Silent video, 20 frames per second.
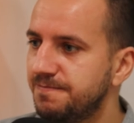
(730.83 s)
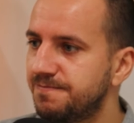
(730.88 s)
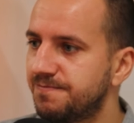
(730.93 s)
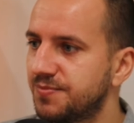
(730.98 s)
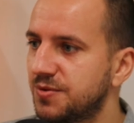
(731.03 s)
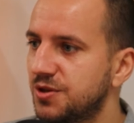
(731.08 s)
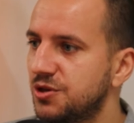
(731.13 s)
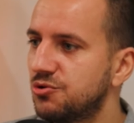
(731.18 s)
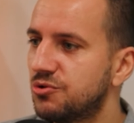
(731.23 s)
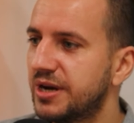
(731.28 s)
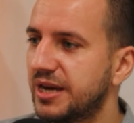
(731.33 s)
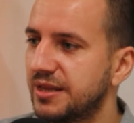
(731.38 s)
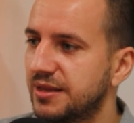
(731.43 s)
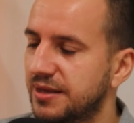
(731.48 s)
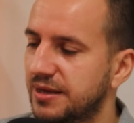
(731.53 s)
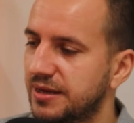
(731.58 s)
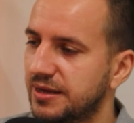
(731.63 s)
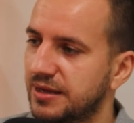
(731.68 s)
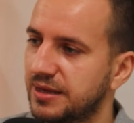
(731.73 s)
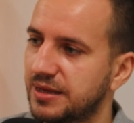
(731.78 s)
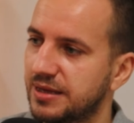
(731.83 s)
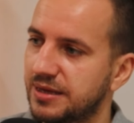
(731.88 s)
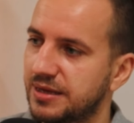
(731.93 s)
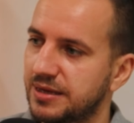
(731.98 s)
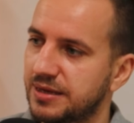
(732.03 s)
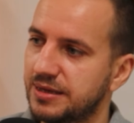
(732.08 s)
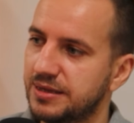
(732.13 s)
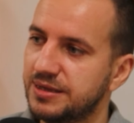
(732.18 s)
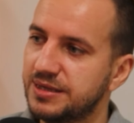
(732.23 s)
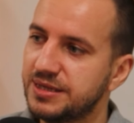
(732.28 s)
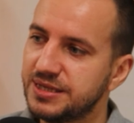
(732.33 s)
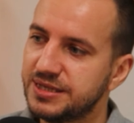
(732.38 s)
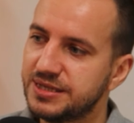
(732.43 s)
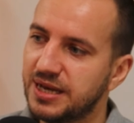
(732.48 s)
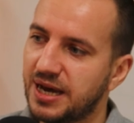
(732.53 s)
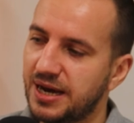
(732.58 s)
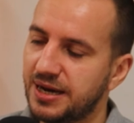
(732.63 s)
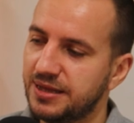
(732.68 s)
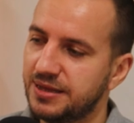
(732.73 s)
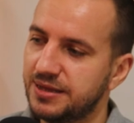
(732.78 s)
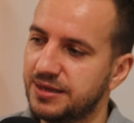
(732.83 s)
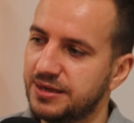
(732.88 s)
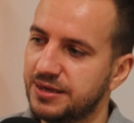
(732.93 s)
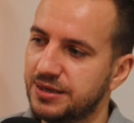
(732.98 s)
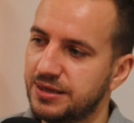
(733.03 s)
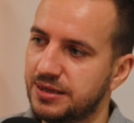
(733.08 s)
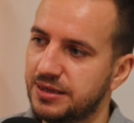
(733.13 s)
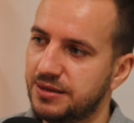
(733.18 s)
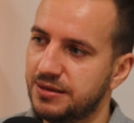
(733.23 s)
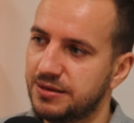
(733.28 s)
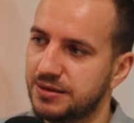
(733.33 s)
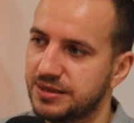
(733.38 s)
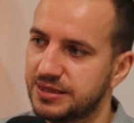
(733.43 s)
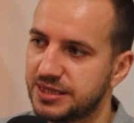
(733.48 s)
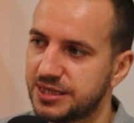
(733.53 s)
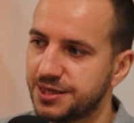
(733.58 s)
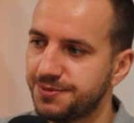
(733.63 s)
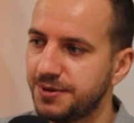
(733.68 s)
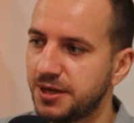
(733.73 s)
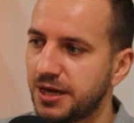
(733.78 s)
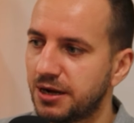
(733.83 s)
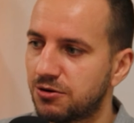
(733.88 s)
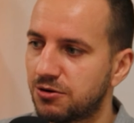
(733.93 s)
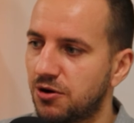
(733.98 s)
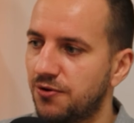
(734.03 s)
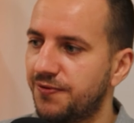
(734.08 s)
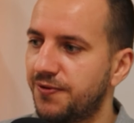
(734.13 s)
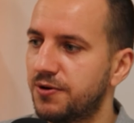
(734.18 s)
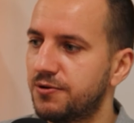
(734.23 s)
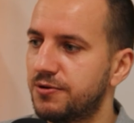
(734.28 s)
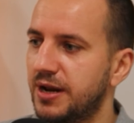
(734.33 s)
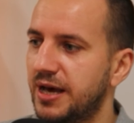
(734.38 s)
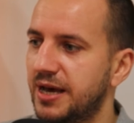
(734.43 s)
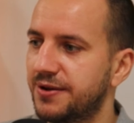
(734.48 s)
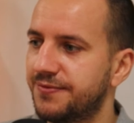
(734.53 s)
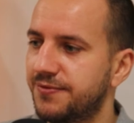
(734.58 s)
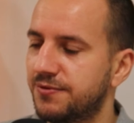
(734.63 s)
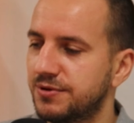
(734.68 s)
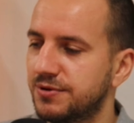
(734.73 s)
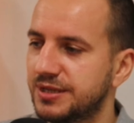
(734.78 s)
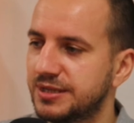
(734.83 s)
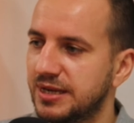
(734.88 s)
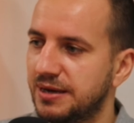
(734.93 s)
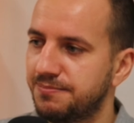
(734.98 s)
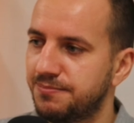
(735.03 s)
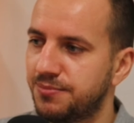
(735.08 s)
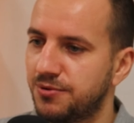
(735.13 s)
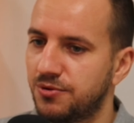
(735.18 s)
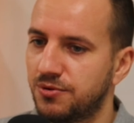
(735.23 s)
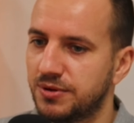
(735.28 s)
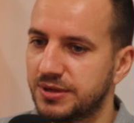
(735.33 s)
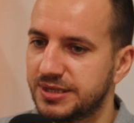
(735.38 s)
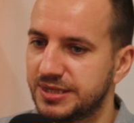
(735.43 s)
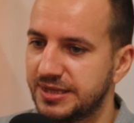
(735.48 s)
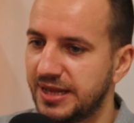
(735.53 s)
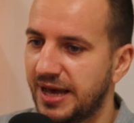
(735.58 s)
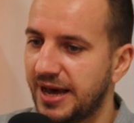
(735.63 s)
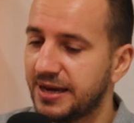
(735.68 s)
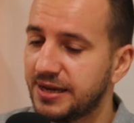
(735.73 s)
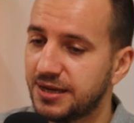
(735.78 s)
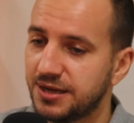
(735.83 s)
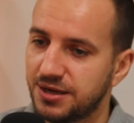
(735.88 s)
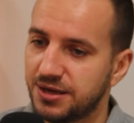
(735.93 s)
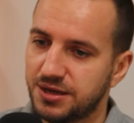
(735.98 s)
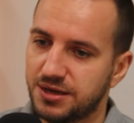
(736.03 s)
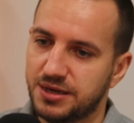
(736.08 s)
You can design a similar offer, like for example snack.